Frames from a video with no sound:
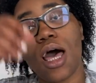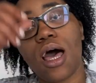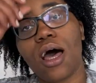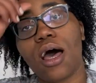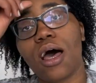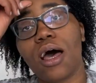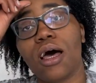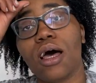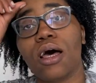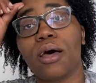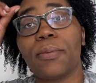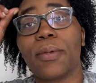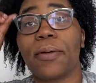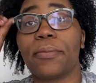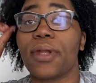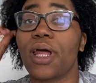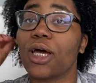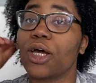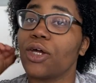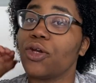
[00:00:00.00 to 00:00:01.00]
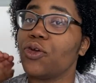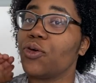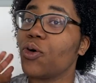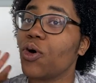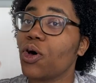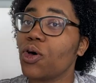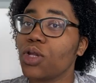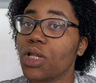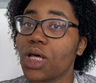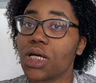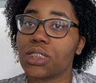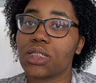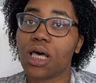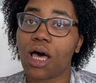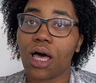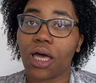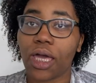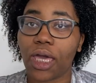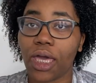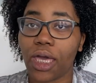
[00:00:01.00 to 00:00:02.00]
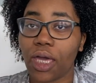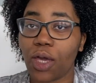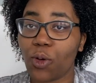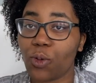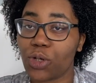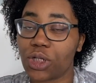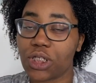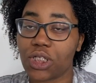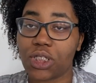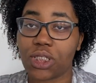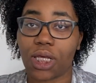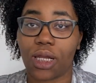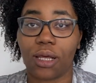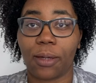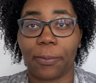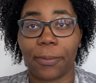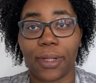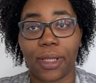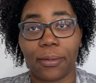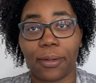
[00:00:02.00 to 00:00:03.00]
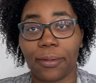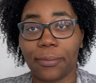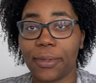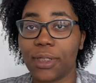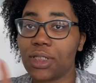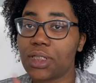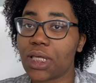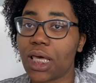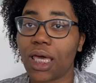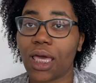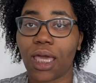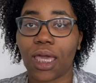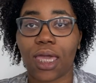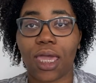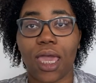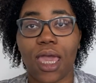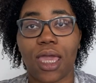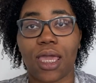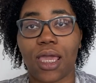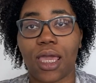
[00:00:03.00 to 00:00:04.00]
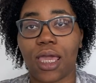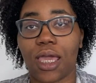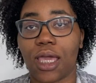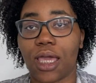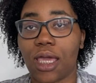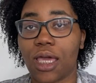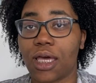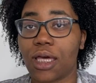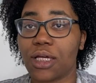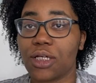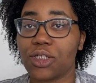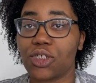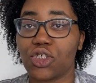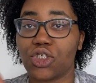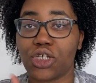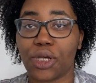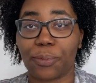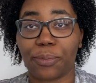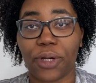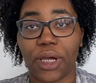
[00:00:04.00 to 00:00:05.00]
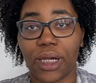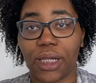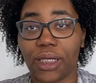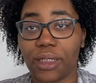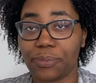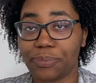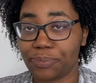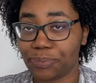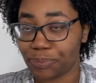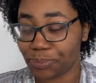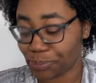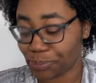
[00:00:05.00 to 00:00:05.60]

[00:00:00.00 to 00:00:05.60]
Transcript: I'm not gonna do a whole lot of talking. We're just gonna play my music and jump right in.